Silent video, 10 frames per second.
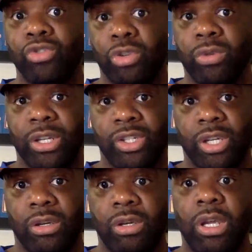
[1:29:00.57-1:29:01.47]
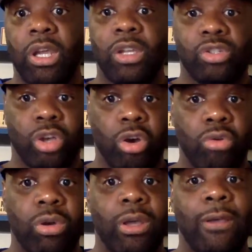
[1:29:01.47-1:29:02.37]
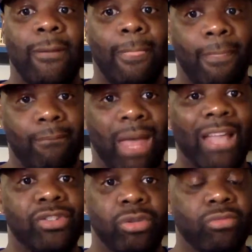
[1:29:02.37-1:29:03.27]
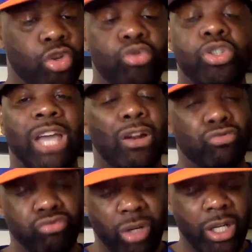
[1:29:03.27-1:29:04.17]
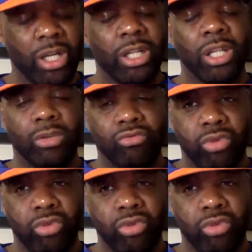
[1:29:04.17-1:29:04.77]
doing this year. So Deuce has got to really,